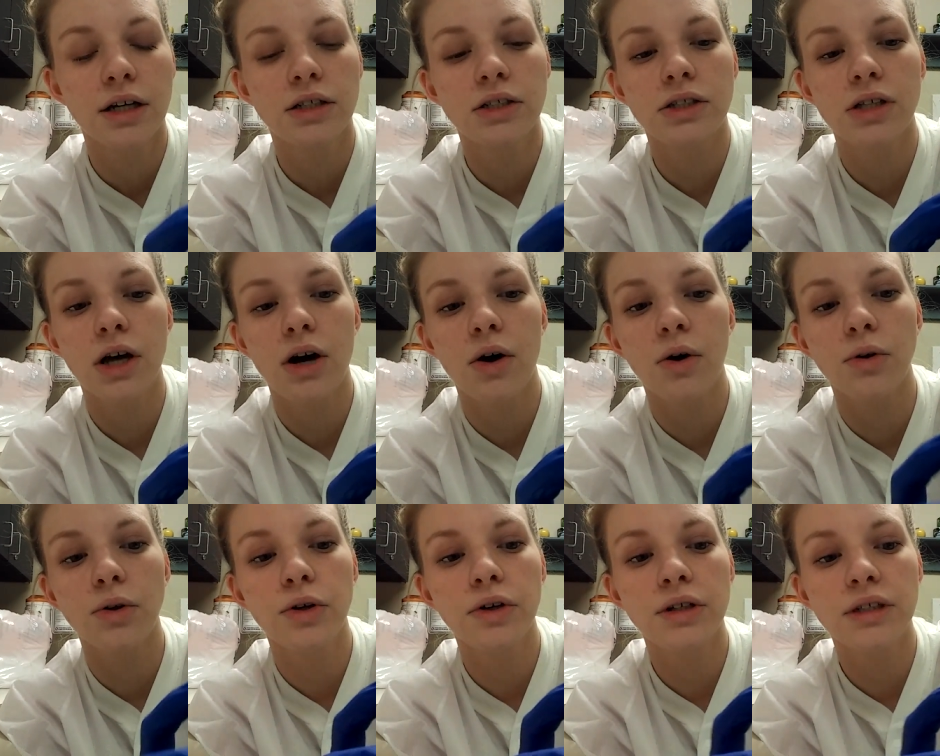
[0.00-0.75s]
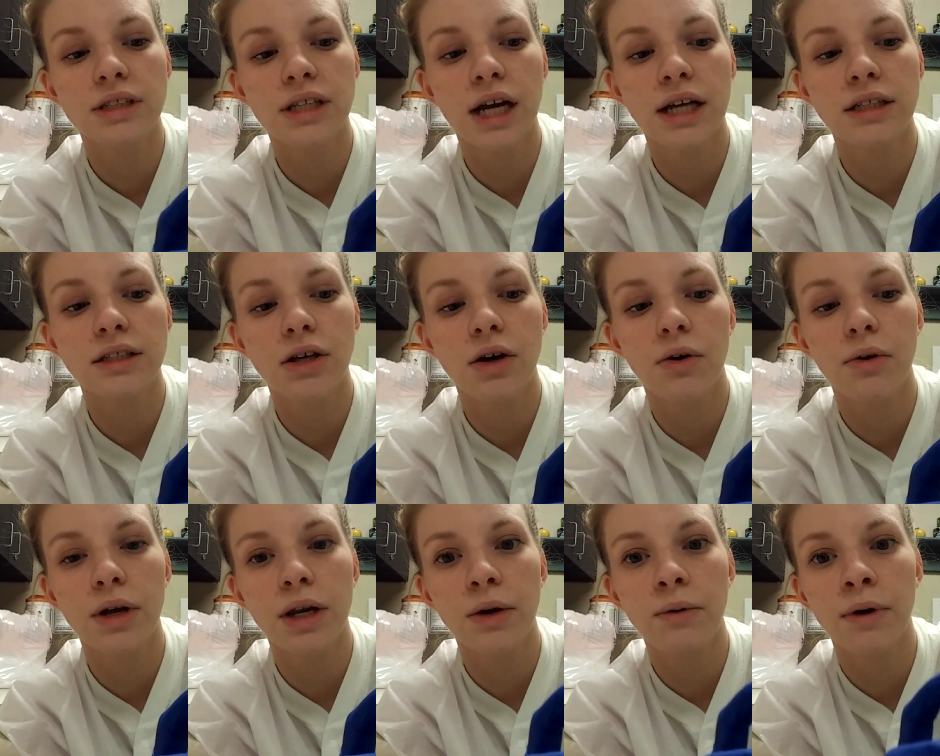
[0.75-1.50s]
So leukocytes
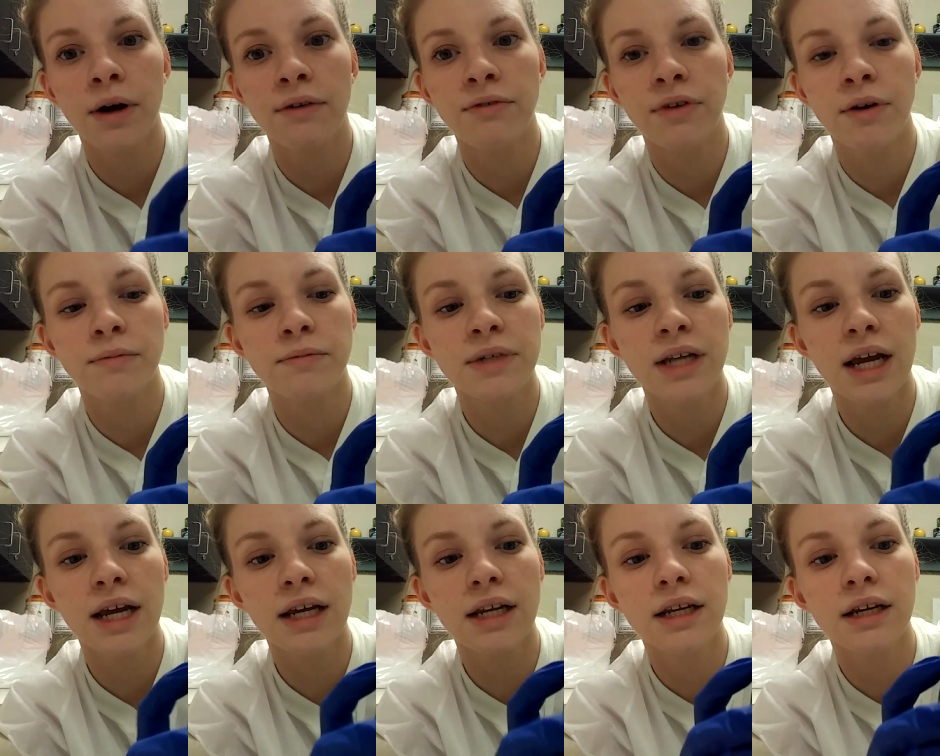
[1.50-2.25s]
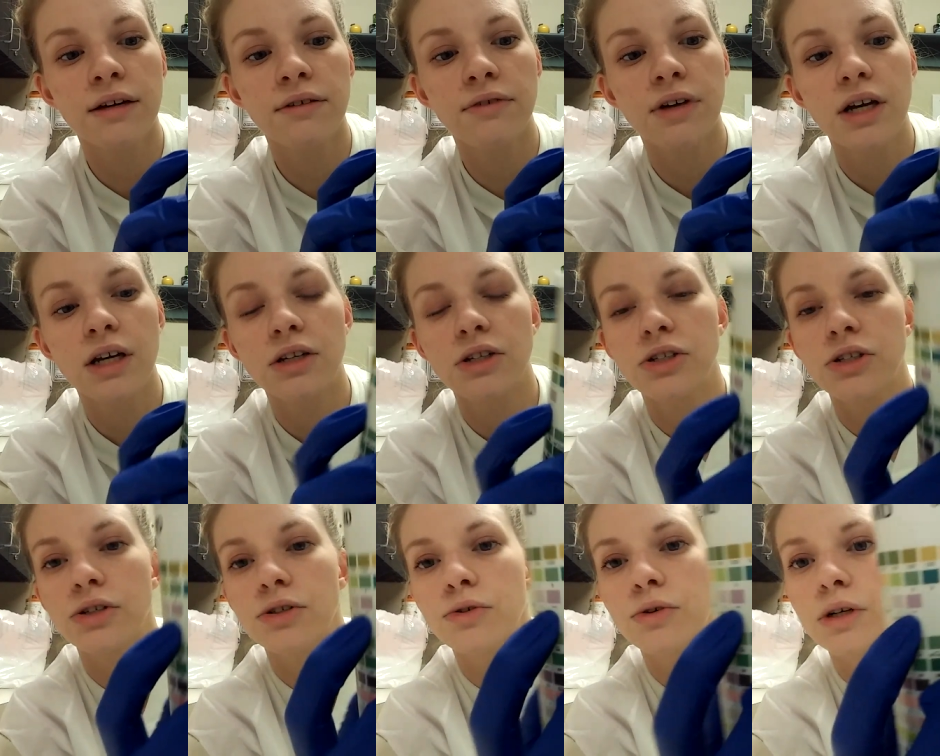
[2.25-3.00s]
go anywhere from negative
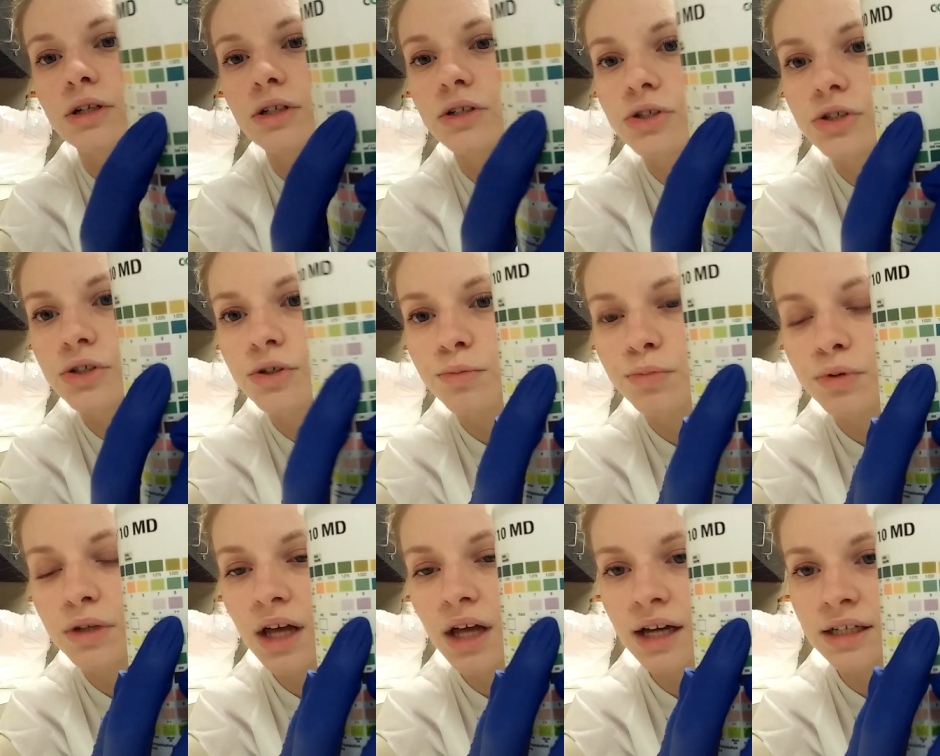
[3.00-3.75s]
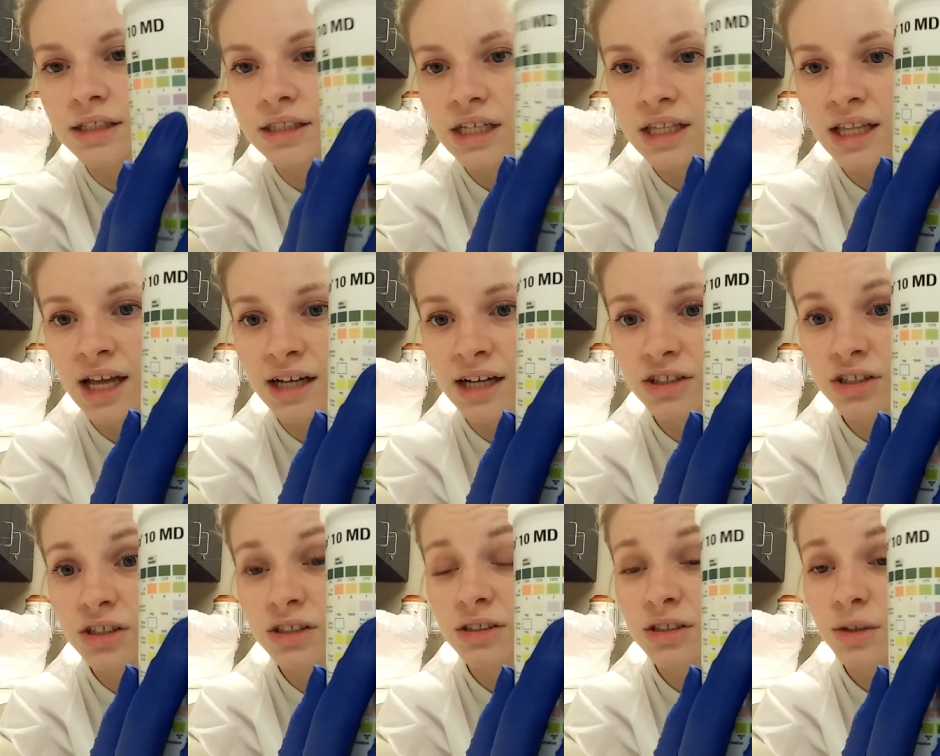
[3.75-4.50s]
to 2 plus, and
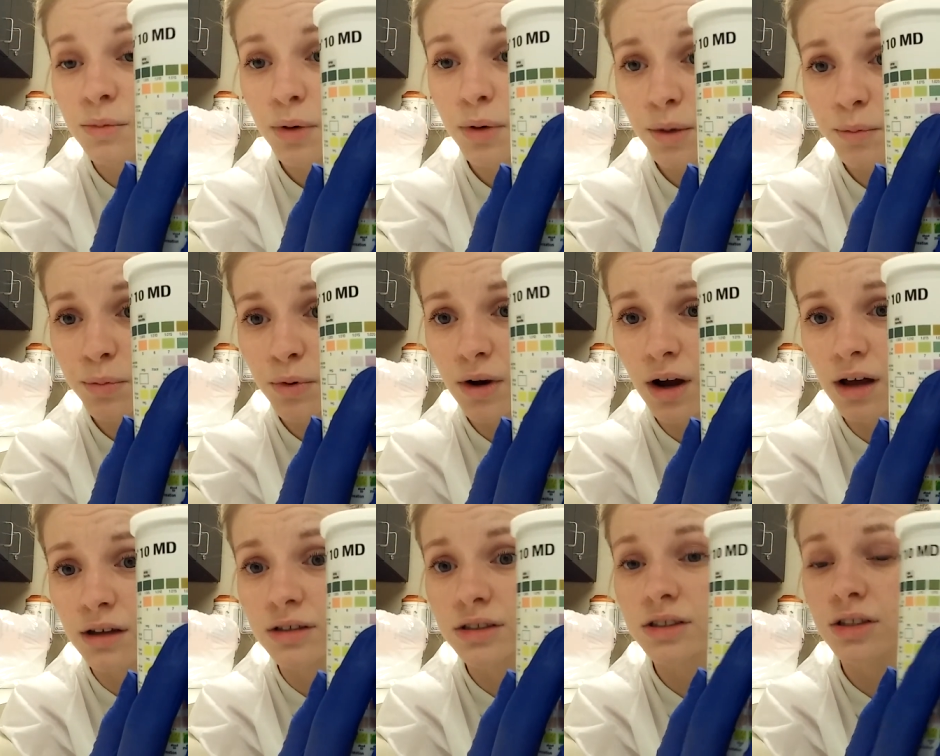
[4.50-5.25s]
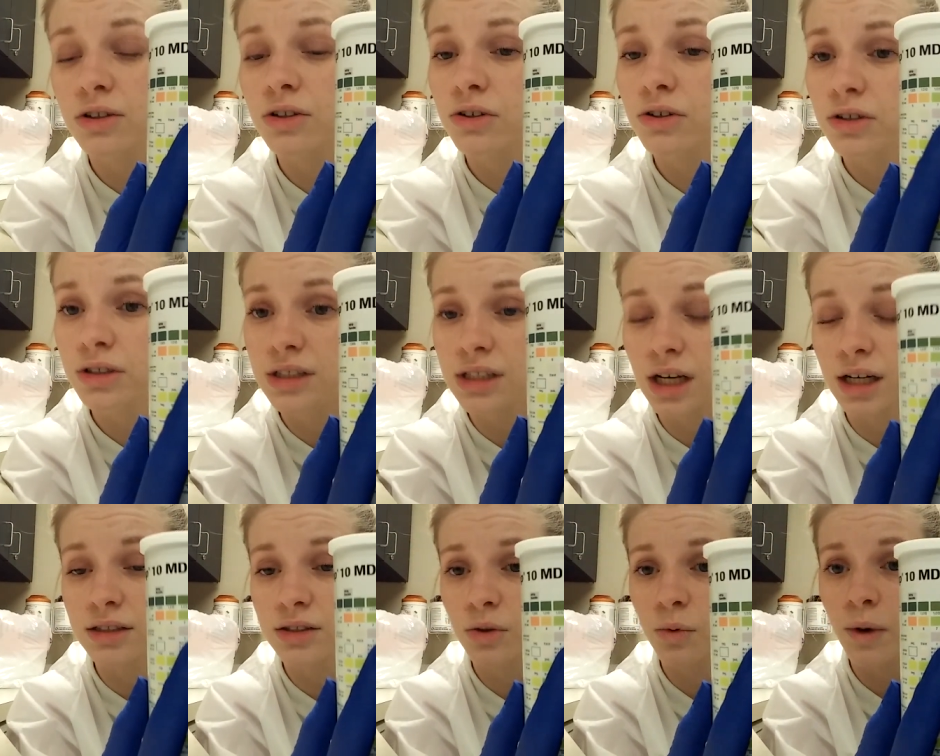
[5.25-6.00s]
that turns a purple color. So
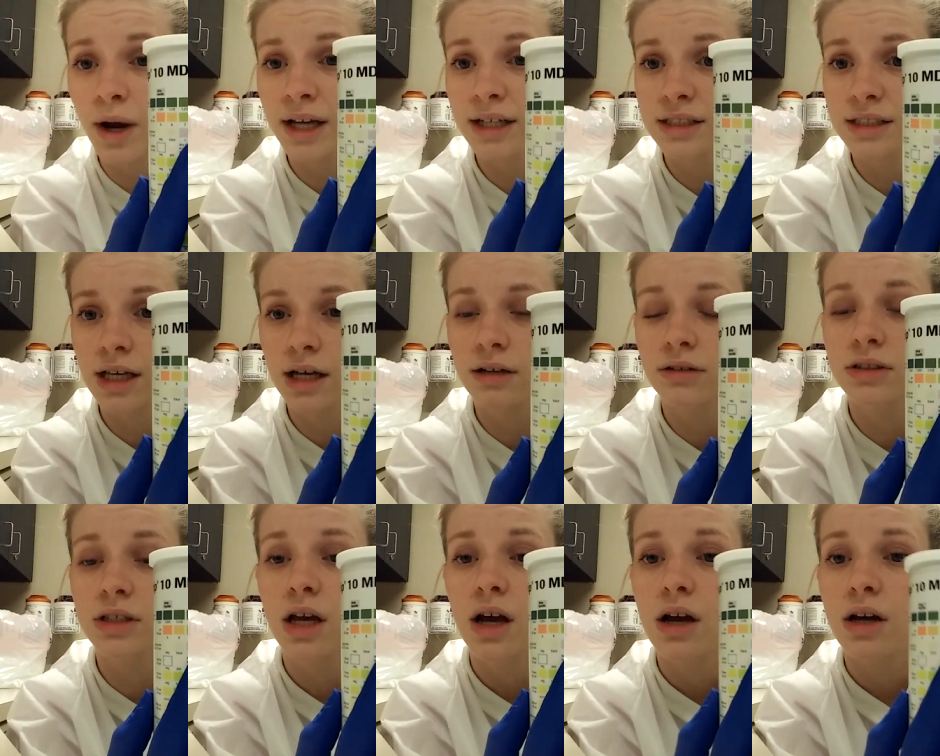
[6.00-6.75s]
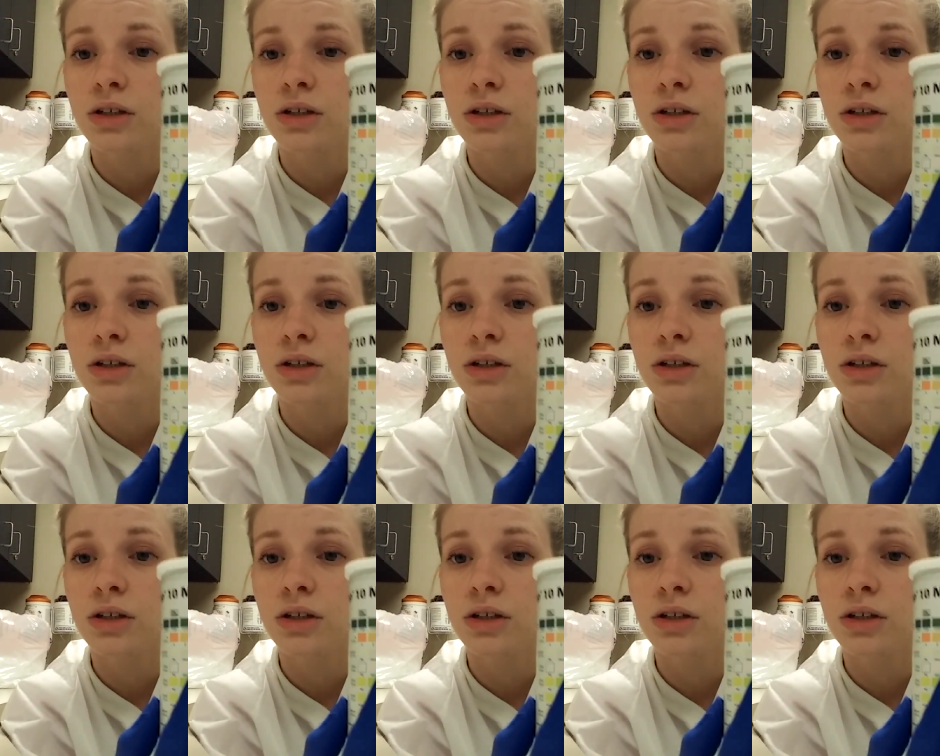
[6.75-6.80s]
leukocytes are white cells.